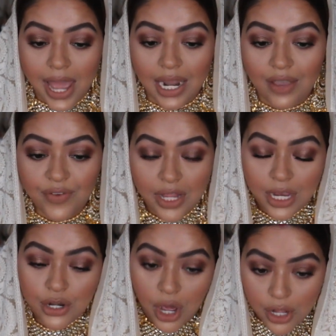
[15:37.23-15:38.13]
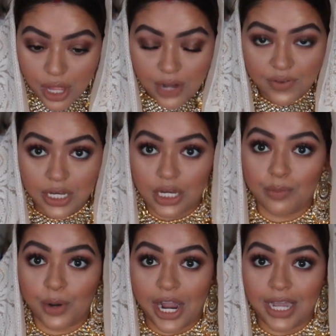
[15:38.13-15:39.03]
And I feel like not a lot of
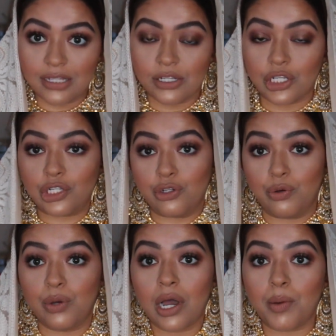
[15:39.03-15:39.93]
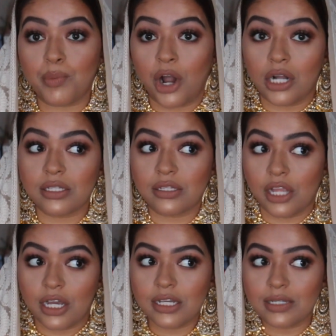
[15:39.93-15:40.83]
Indian brides do
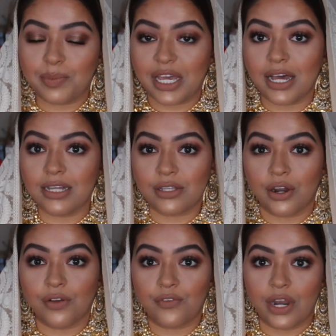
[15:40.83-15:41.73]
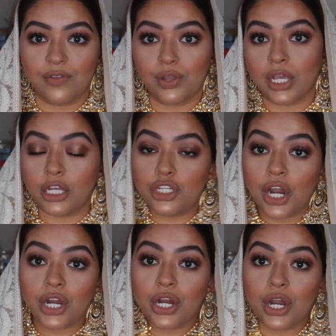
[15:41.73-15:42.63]
bronze looks because they're afraid of looking
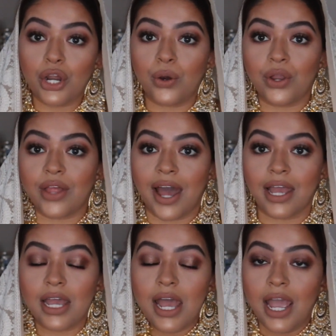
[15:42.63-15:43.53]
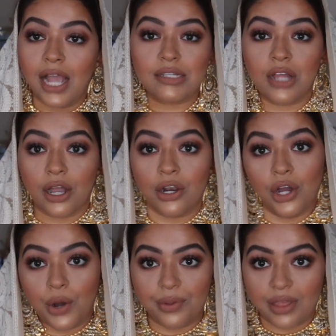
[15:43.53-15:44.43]
darker or that it's not
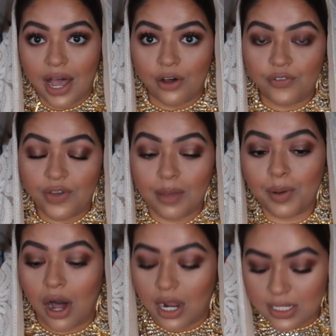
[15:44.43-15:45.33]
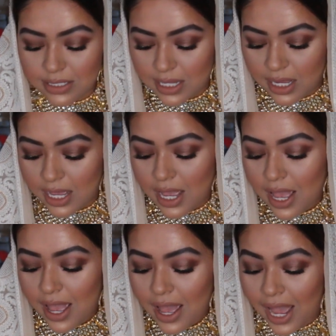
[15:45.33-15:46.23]
going to go with the outfit. But honestly,
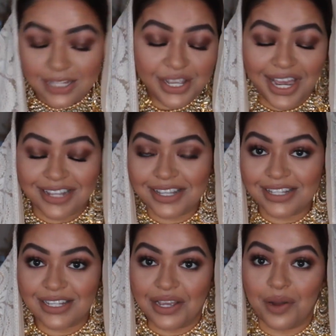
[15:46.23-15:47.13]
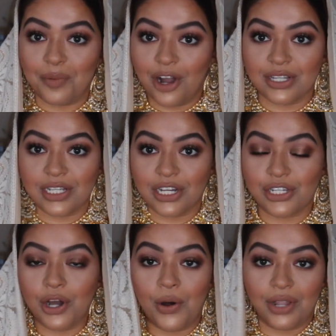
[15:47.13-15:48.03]
as you guys can see, a bronze
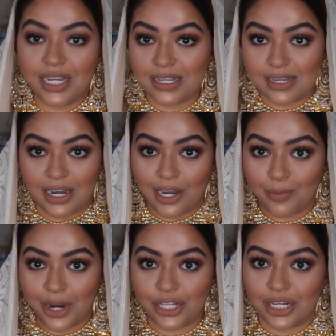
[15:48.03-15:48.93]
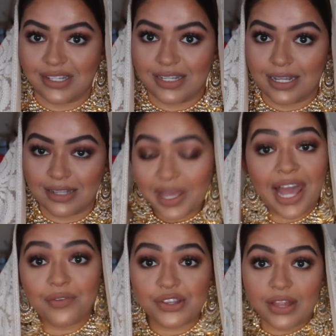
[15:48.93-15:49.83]
look totally does an Indian bride justice.
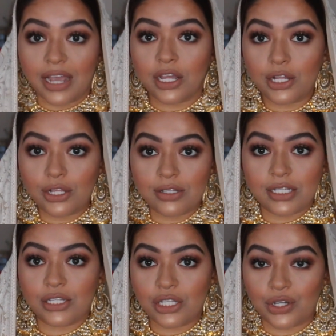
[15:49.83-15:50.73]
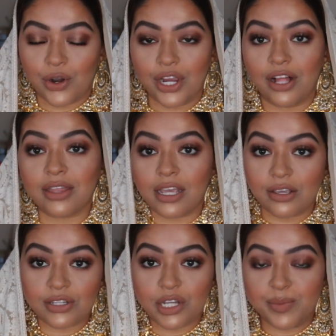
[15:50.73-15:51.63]
But yeah, so that concludes this tutorial.
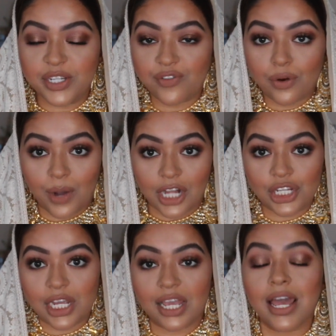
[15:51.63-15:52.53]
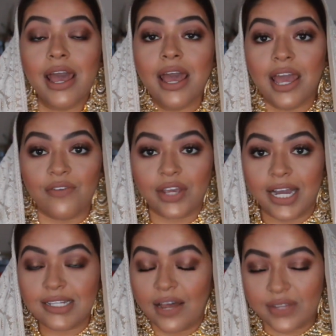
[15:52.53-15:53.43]
Thank you so much for watching. If
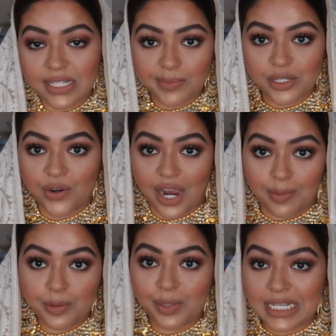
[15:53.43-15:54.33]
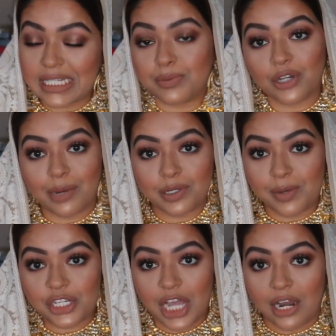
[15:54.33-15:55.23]
you guys haven't subscribed, please subscribe
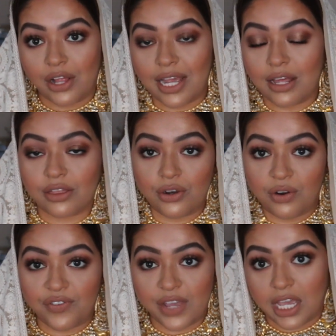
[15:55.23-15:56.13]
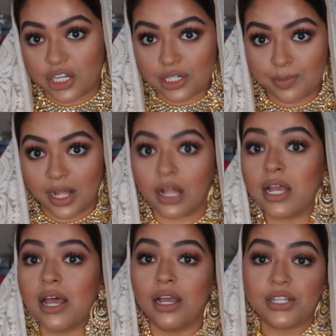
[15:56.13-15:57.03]
to my channel and hit the notification
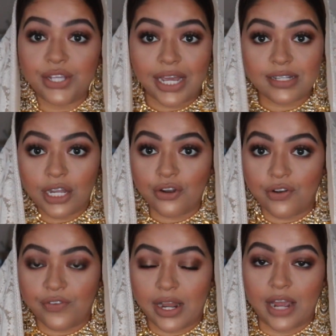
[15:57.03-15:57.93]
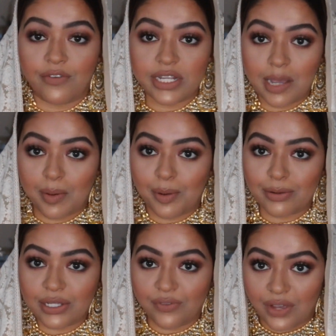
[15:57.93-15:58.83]
bell so you guys get notified every time I
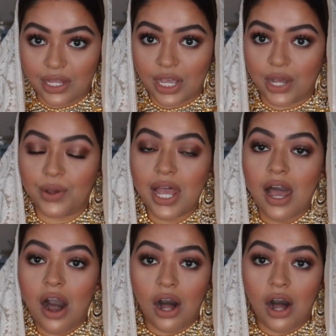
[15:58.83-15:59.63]
post a video.